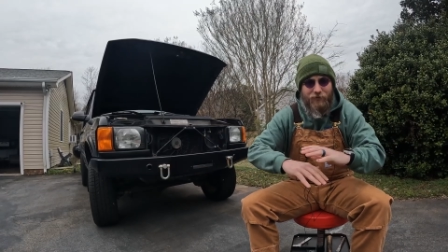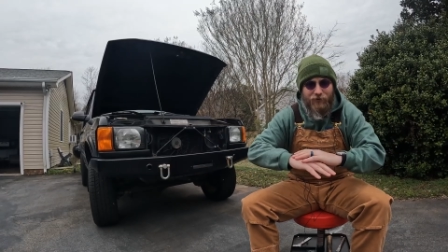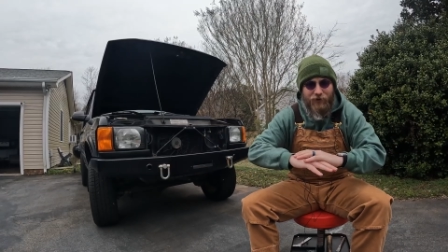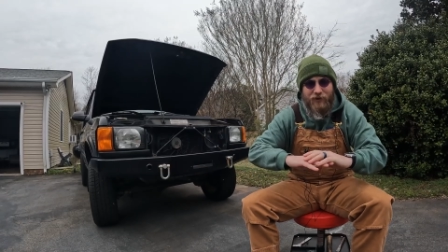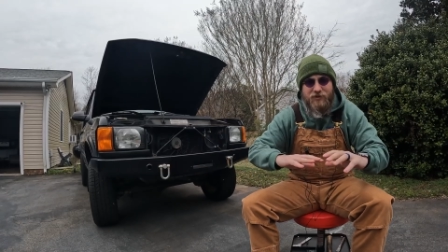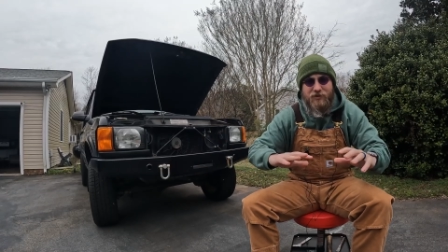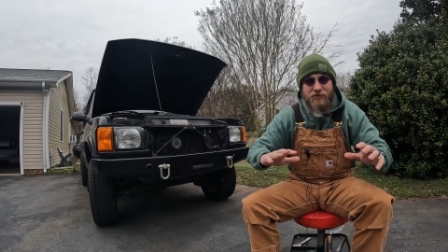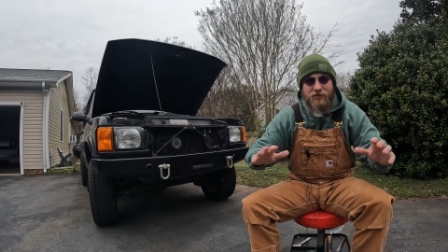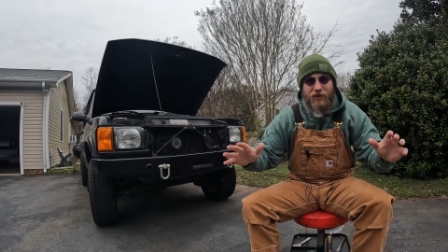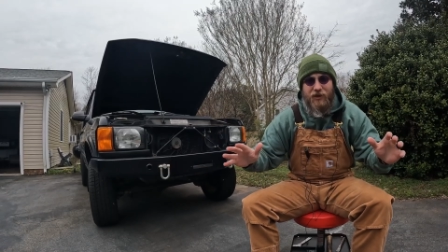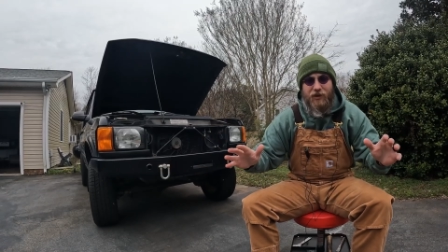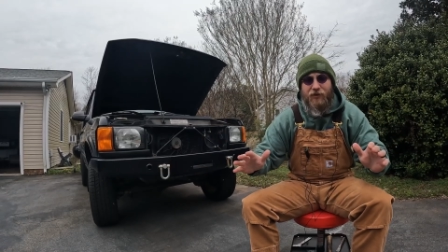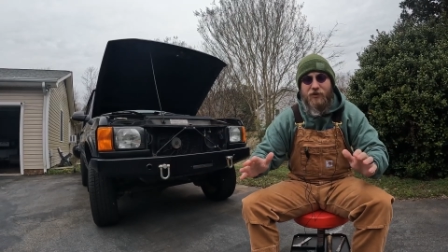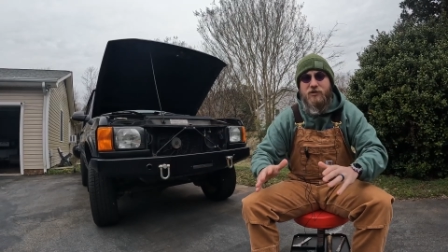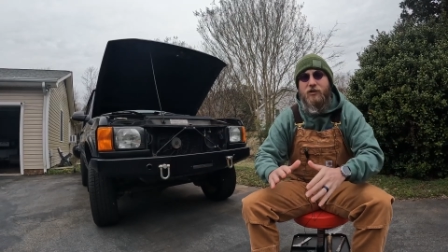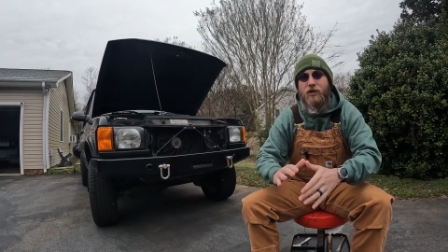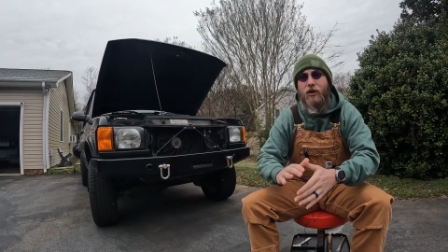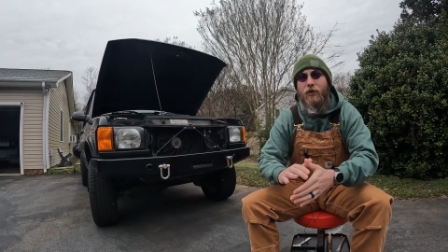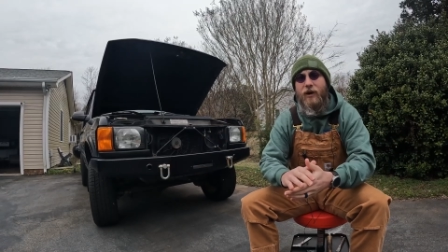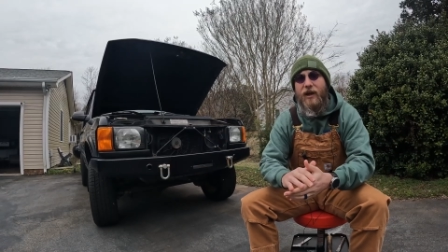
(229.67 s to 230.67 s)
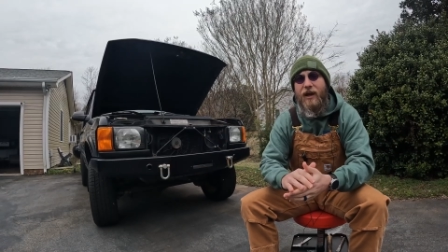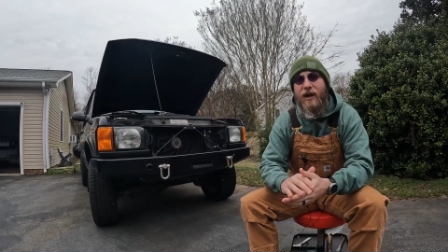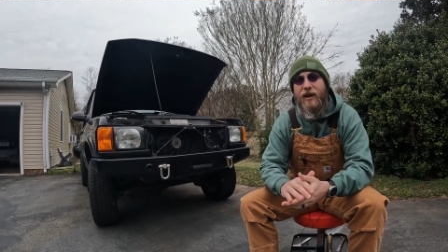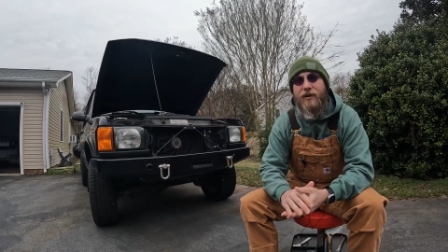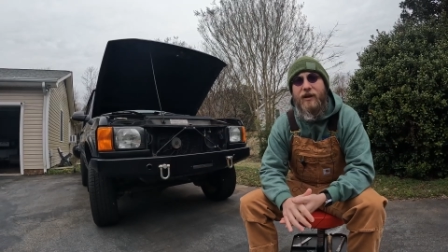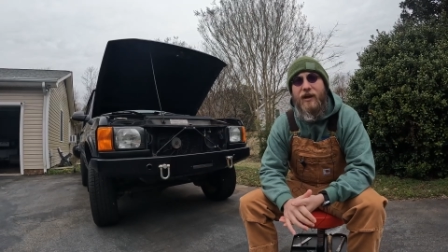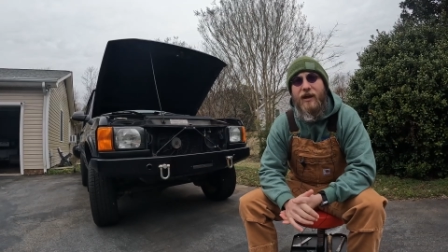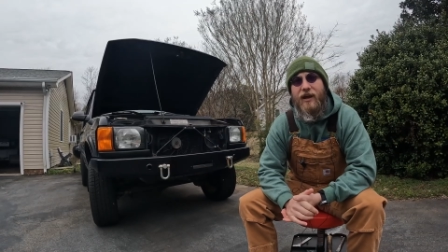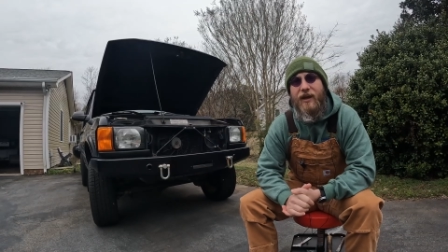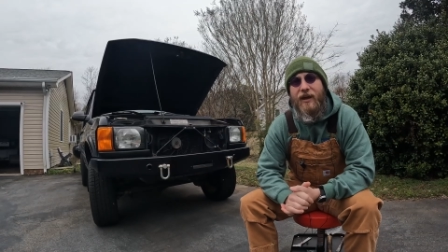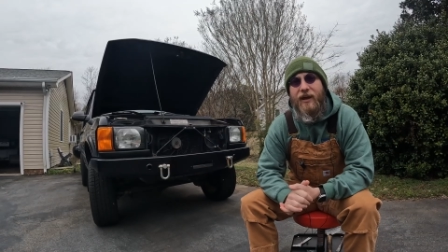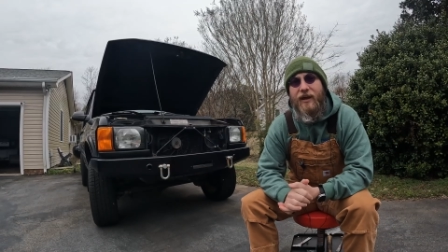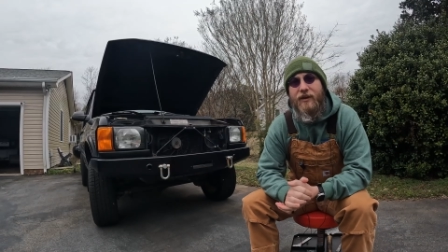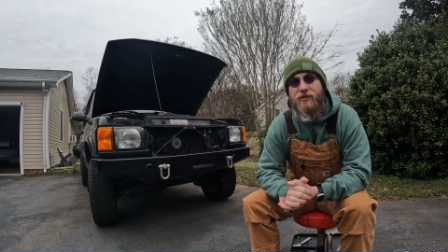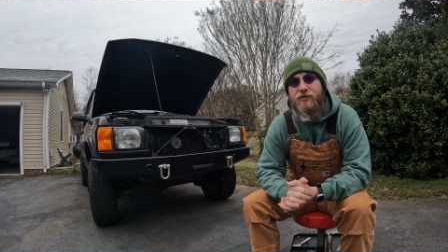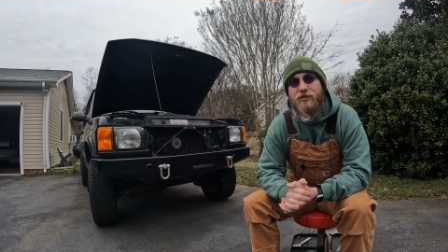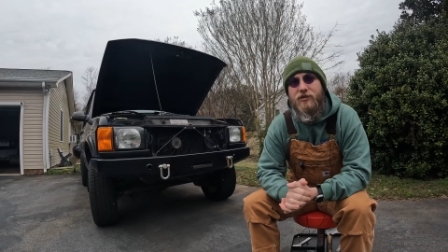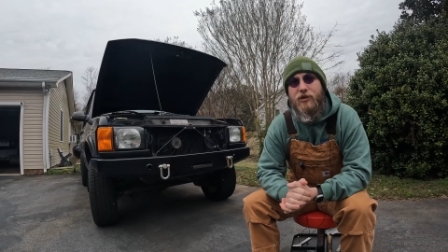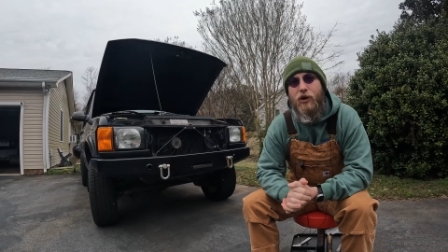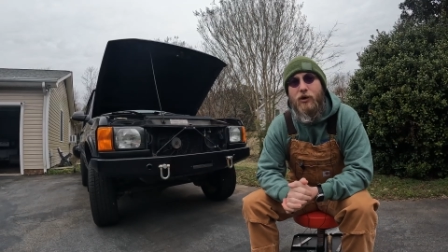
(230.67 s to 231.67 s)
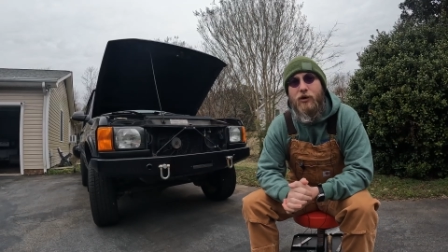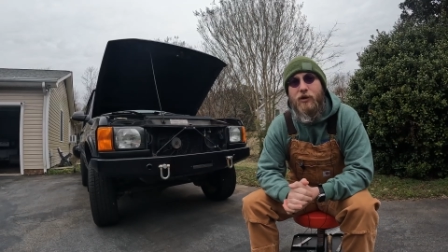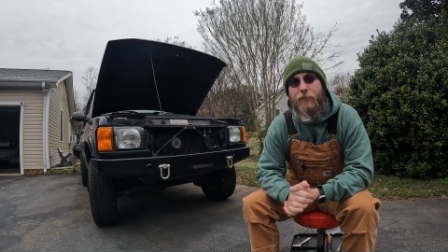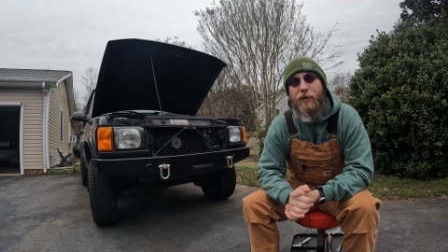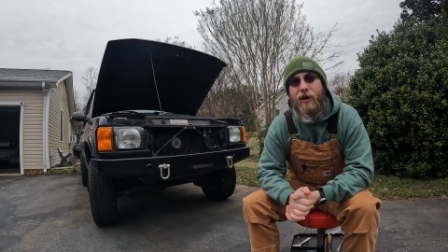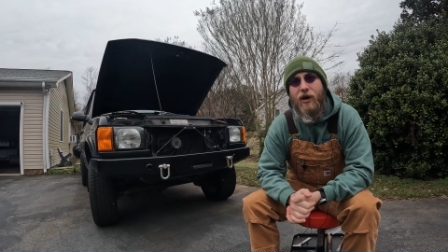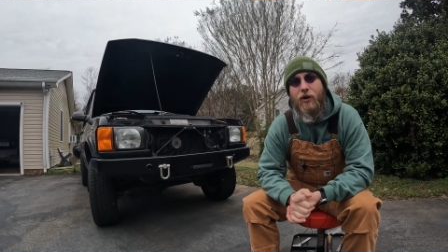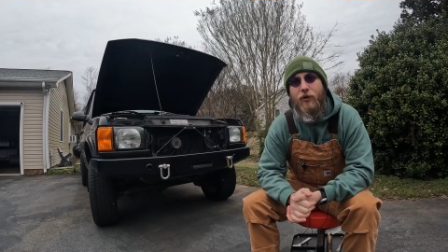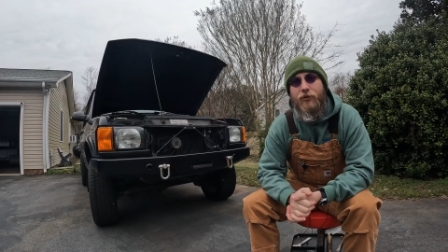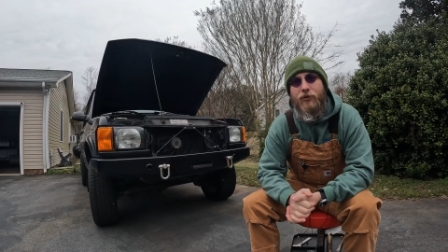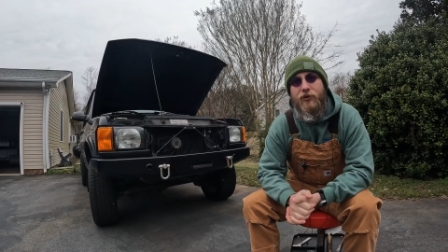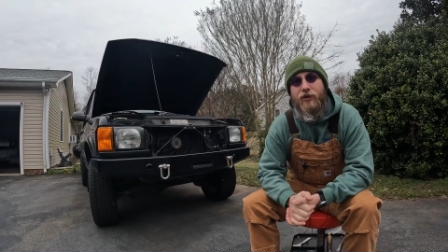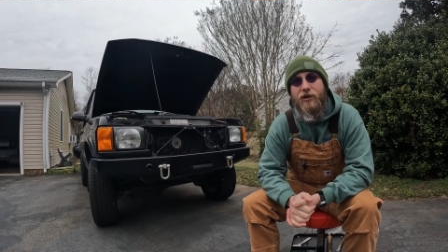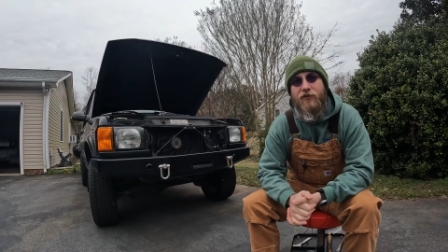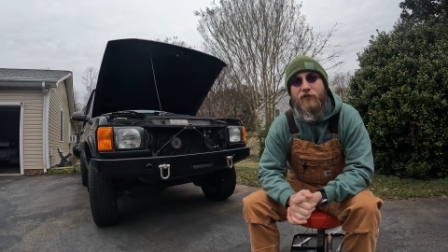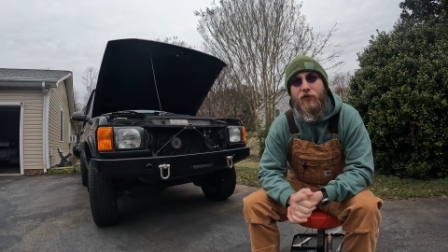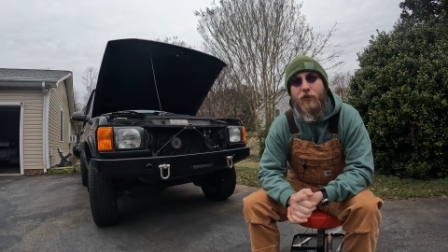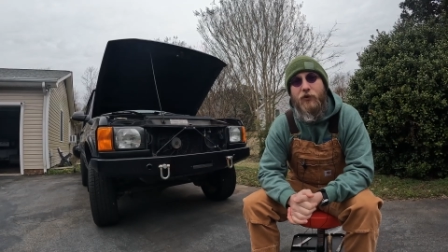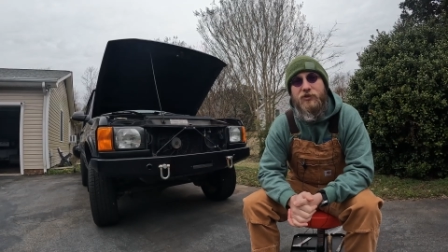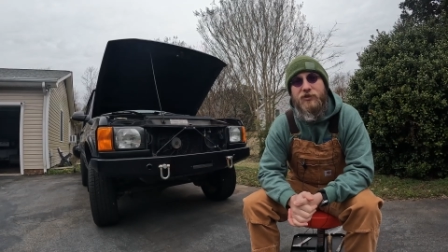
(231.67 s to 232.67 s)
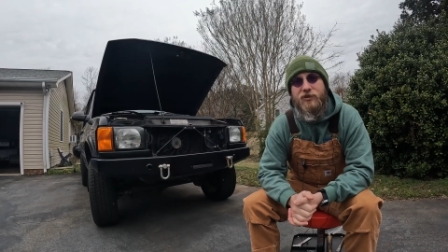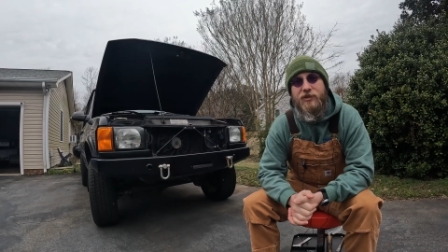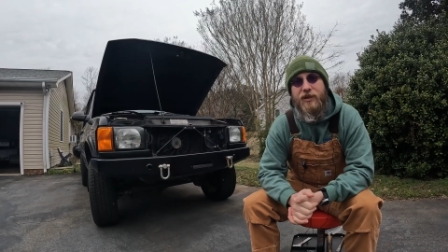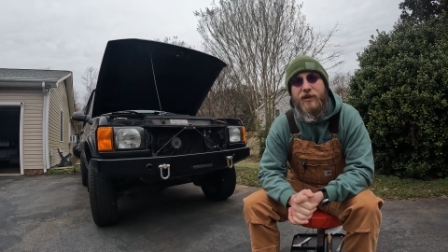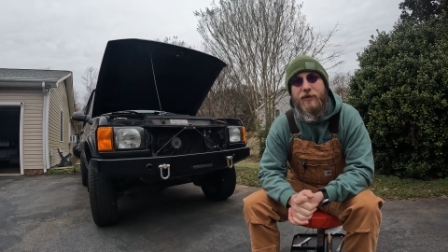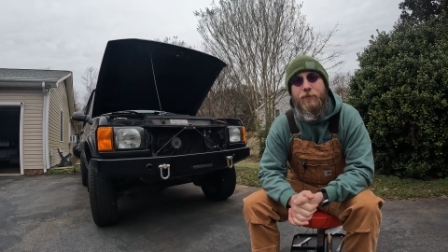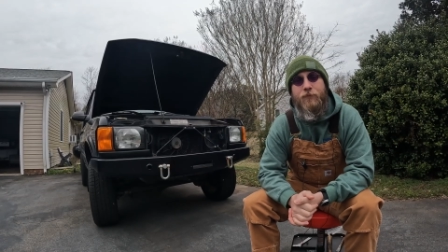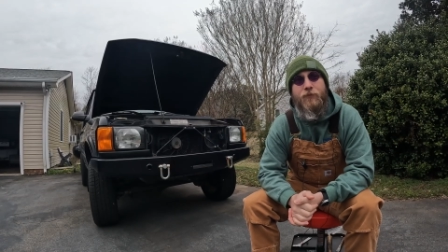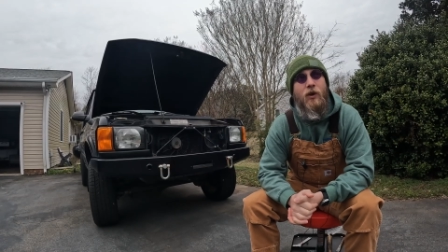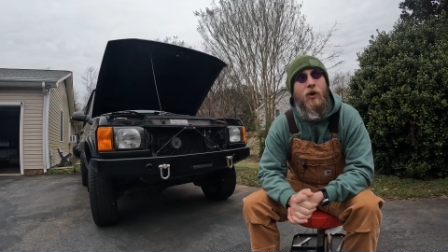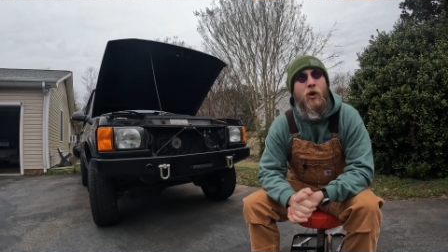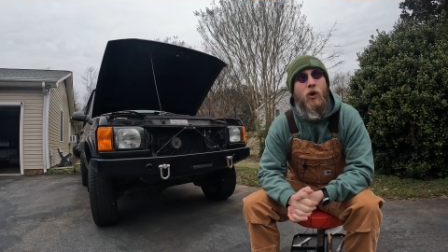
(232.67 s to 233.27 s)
let's go ahead and talk about the first thing,